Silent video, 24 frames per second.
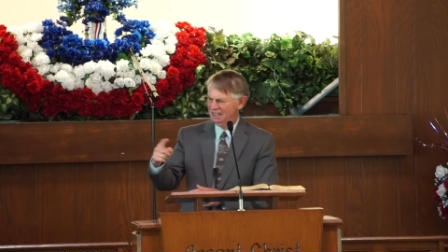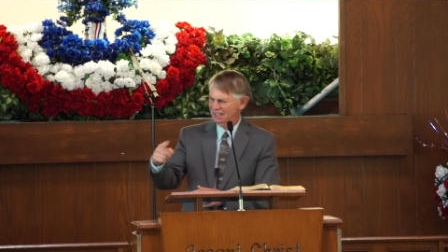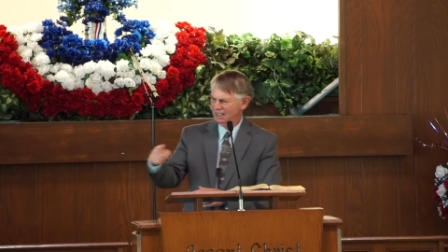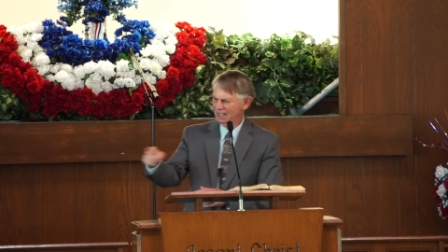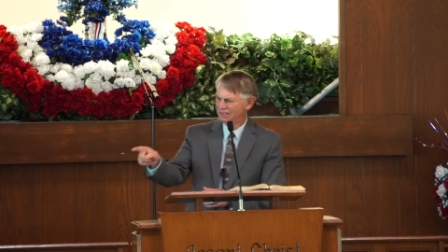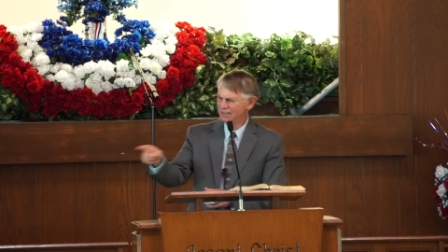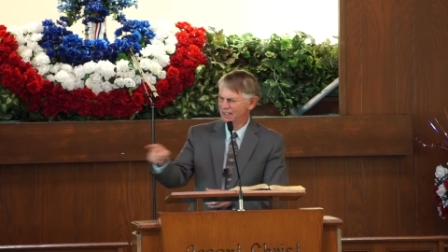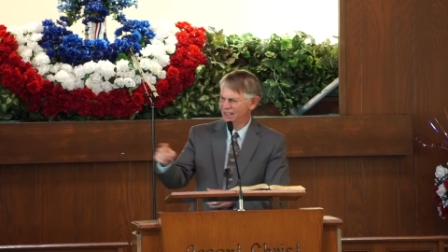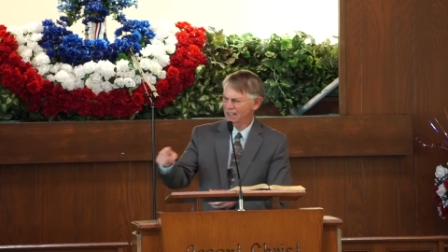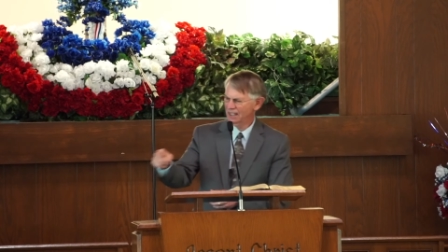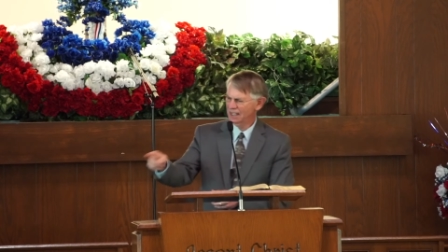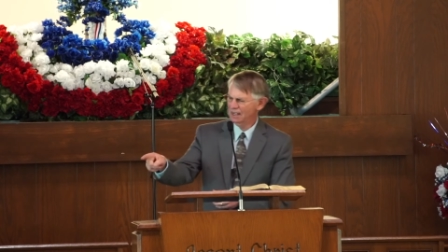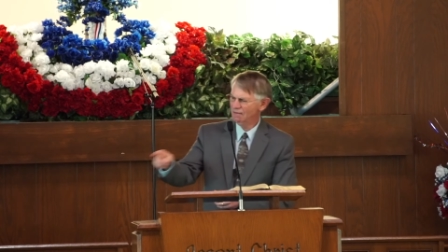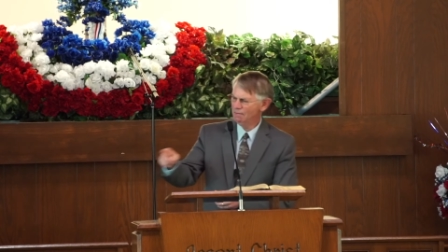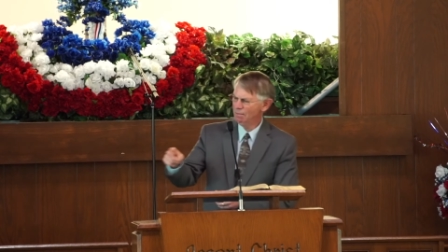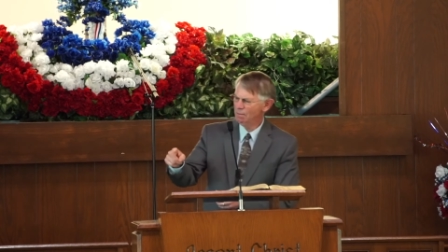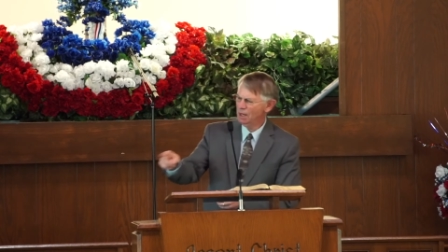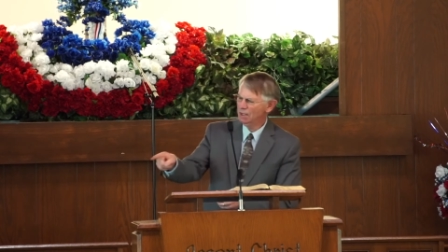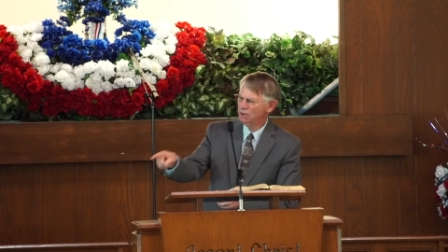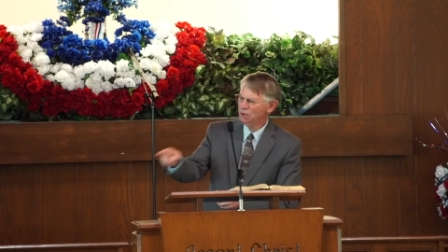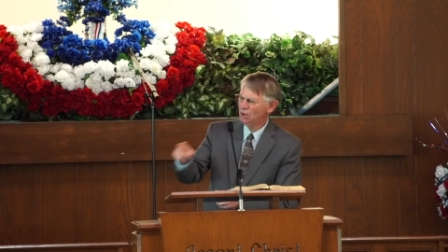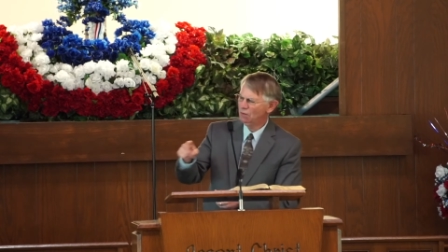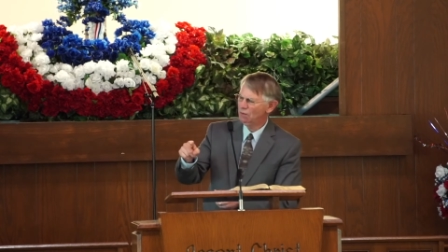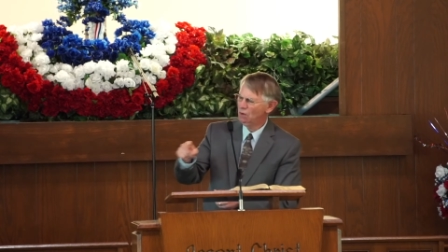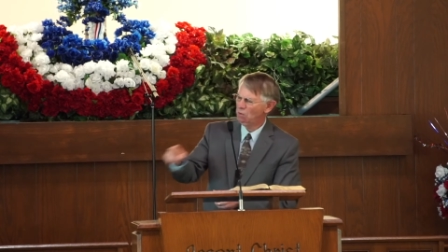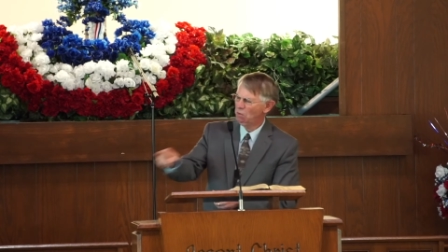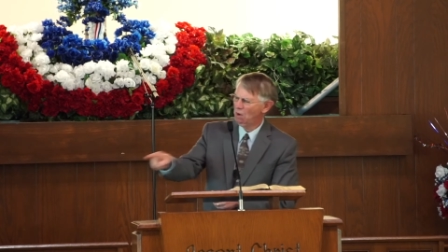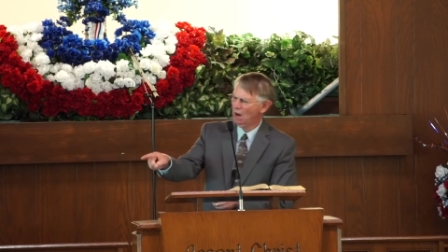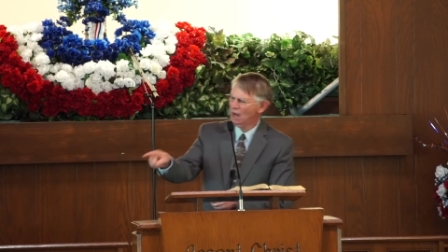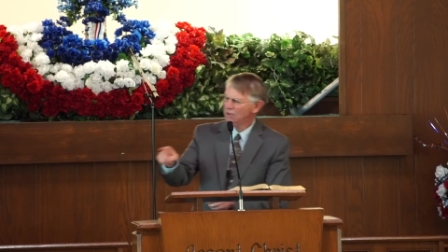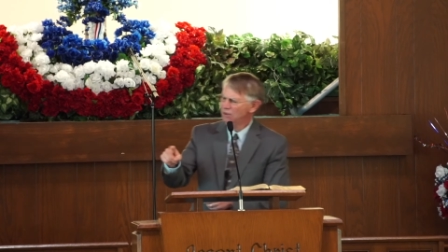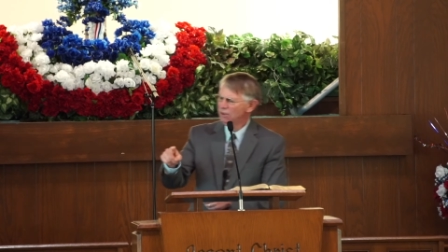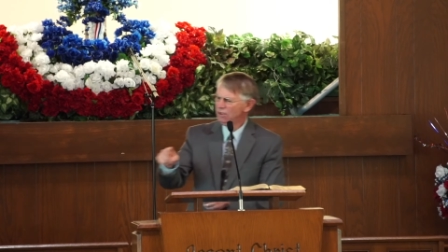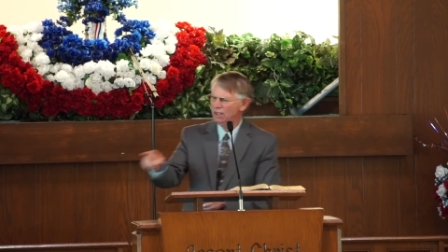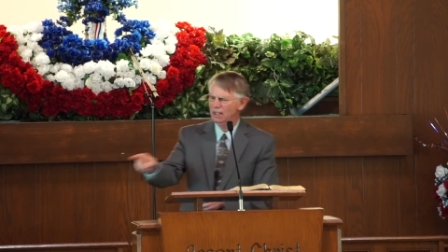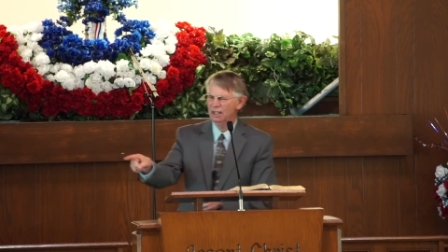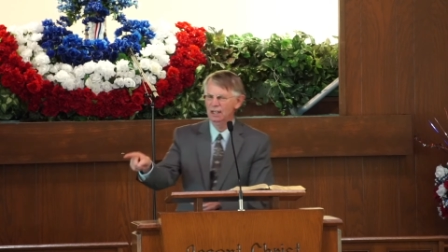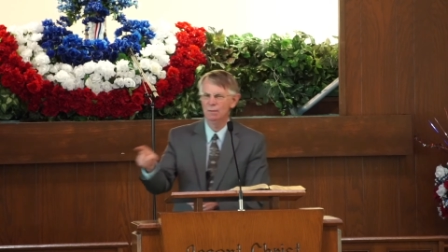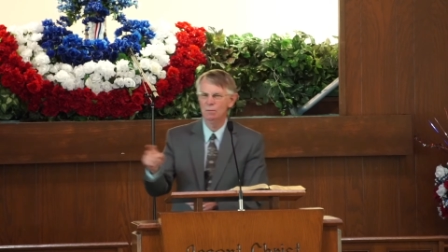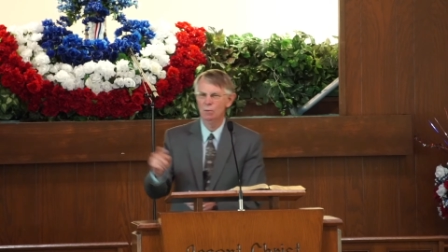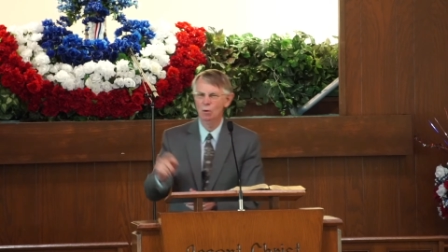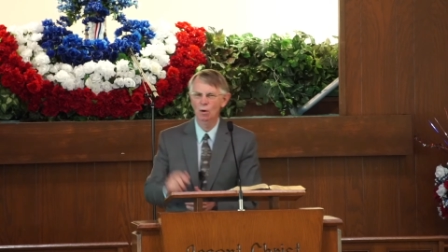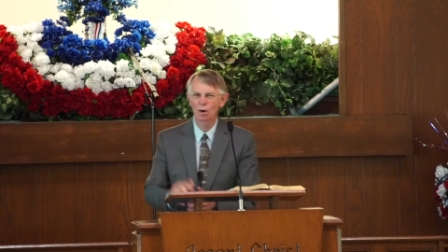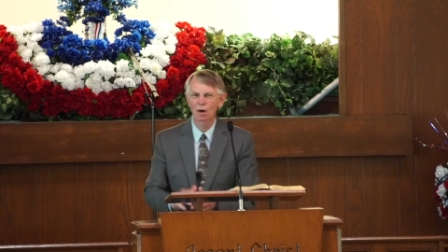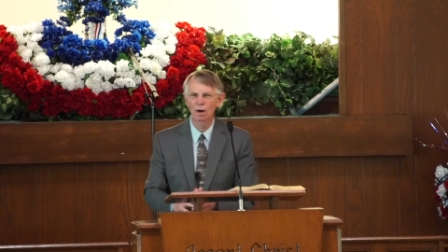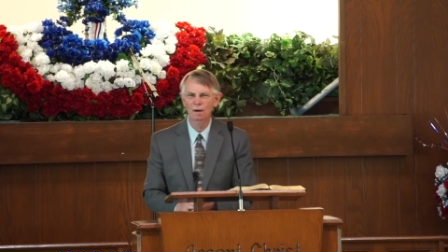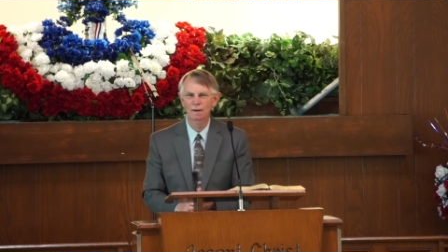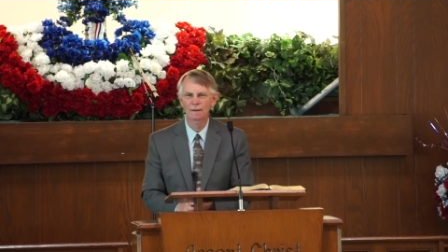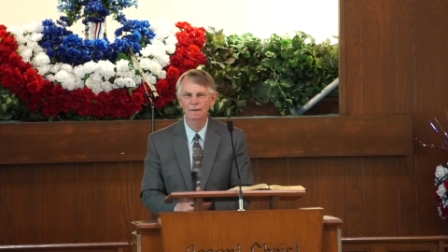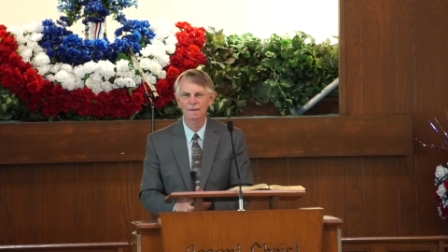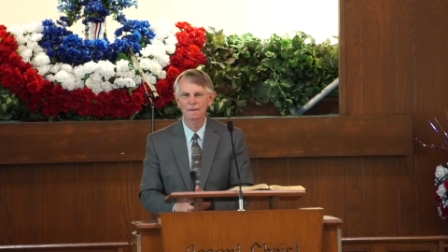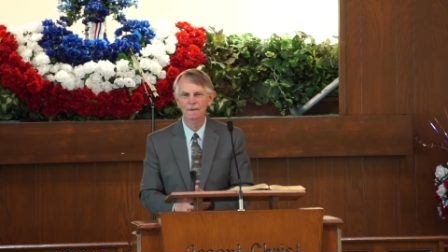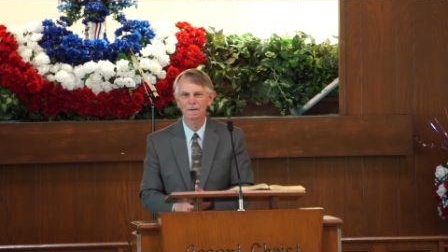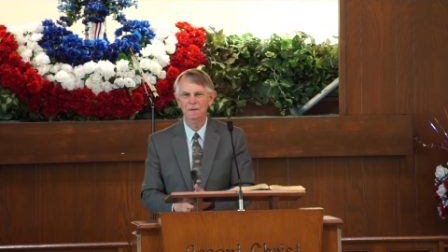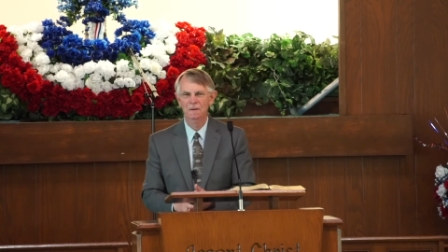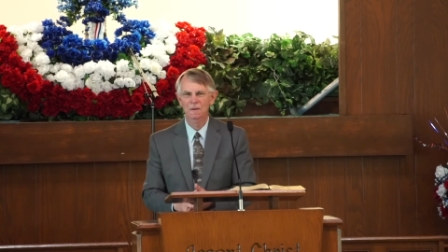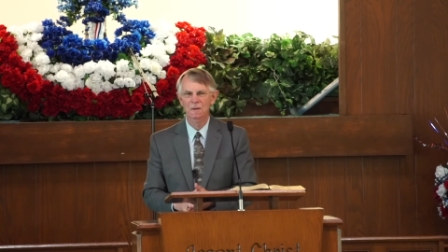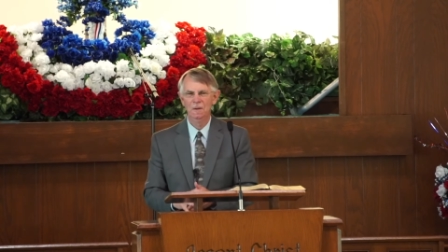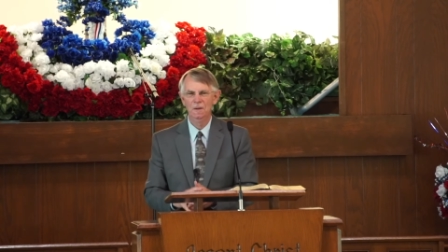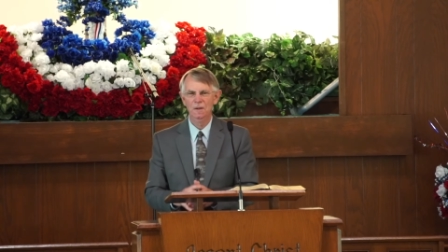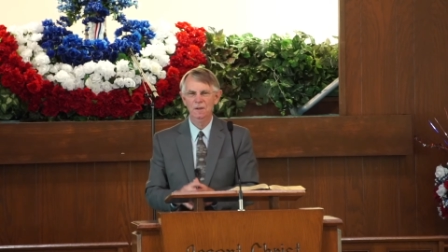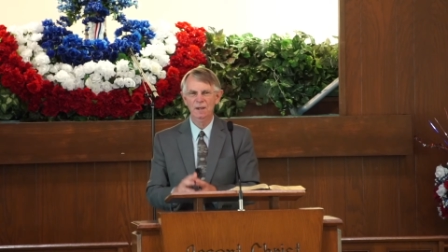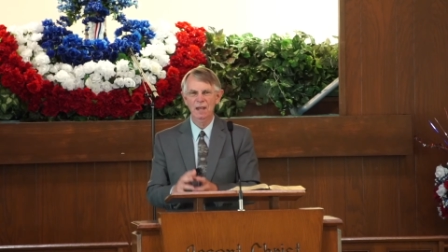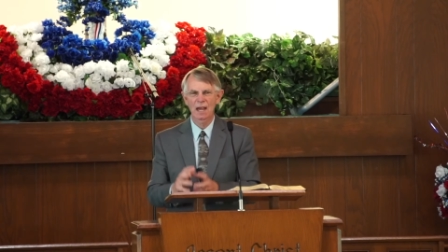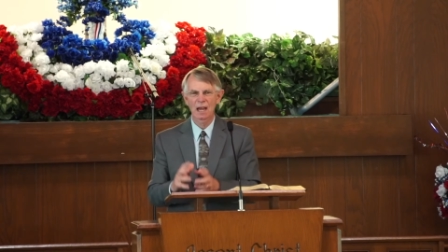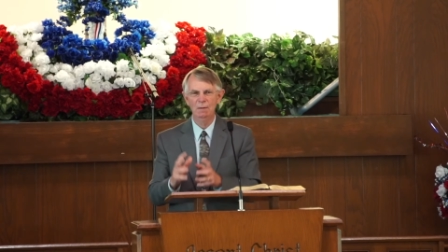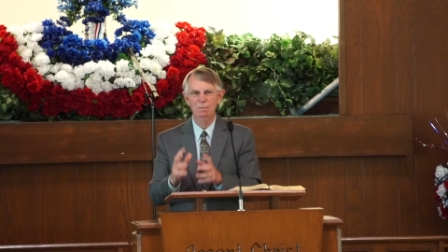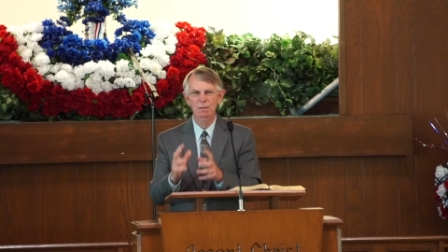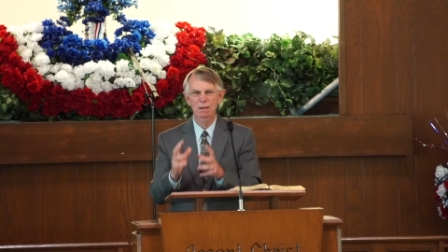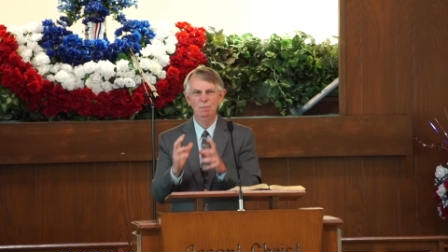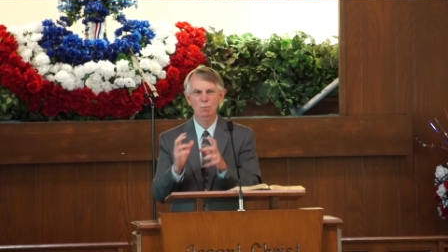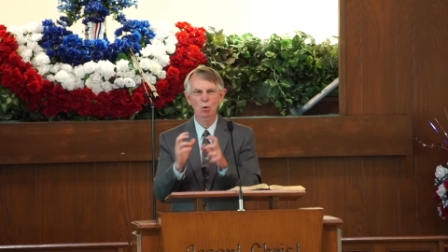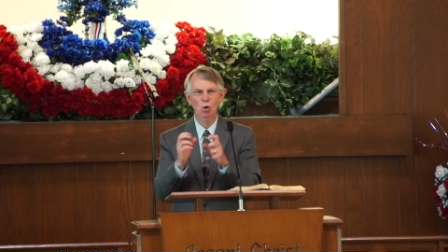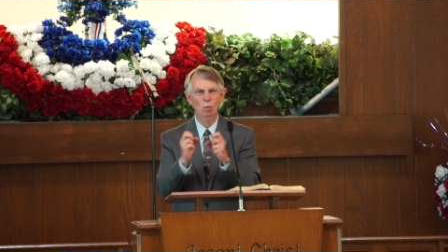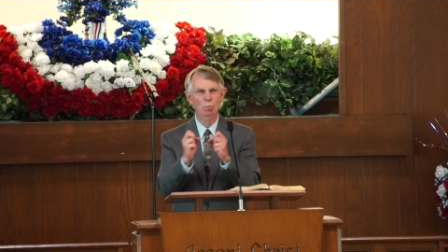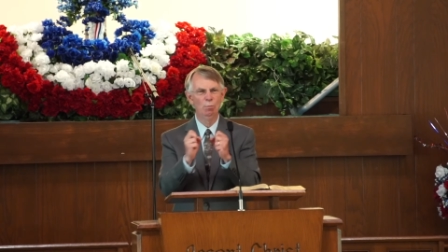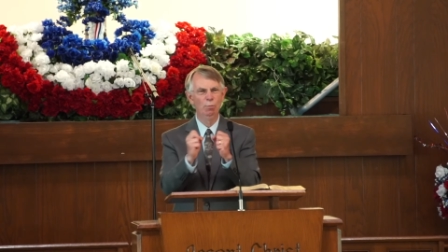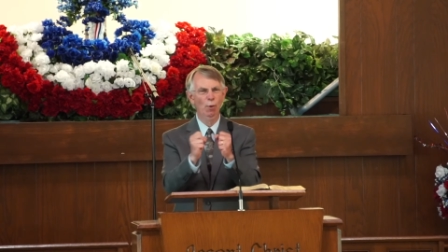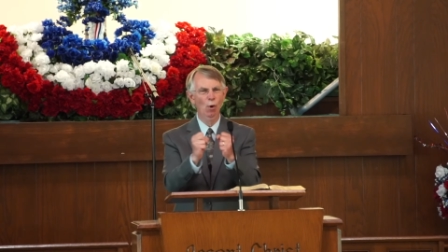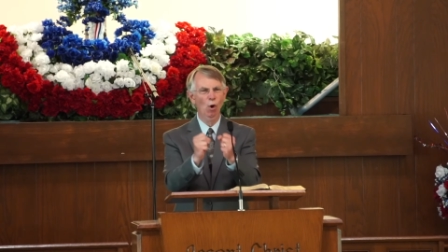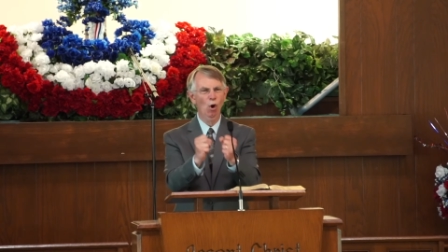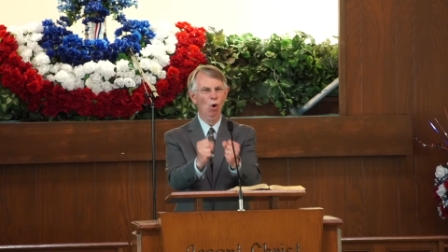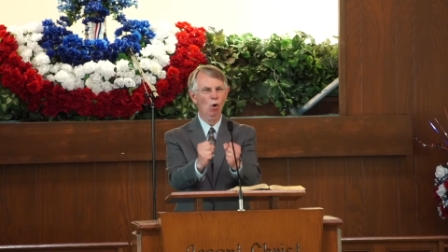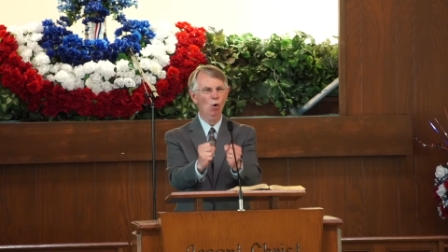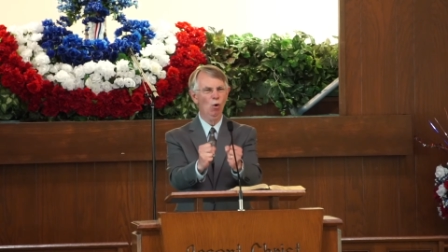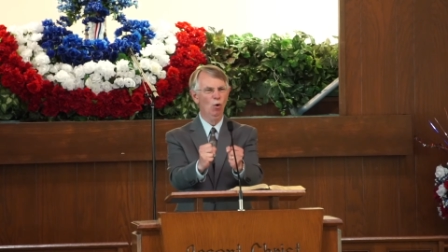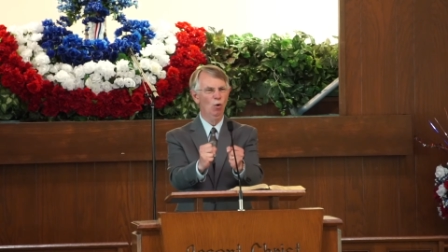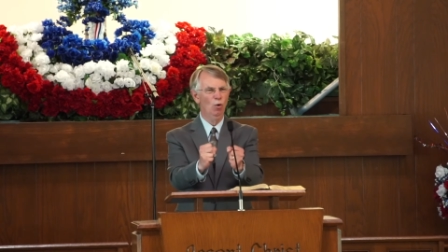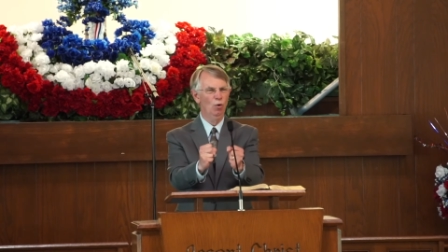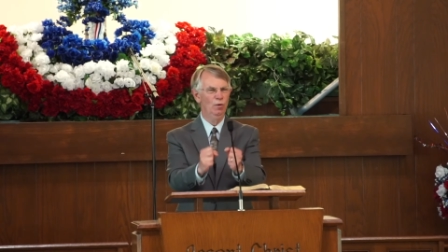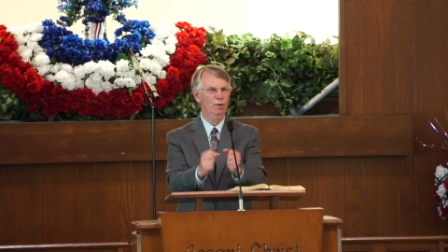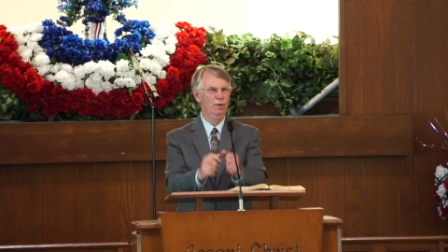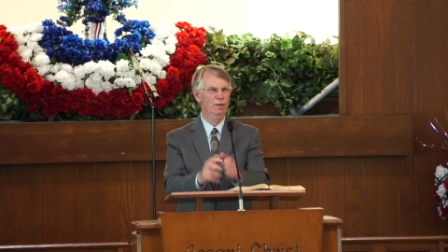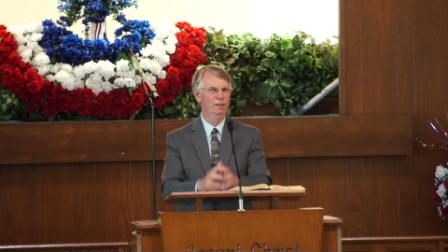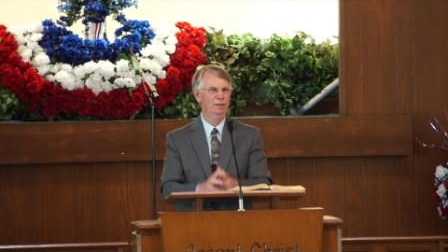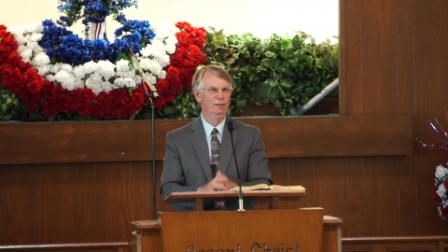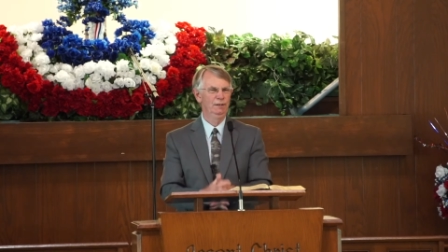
doesn't give much of a rush anymore. You got to be more bold.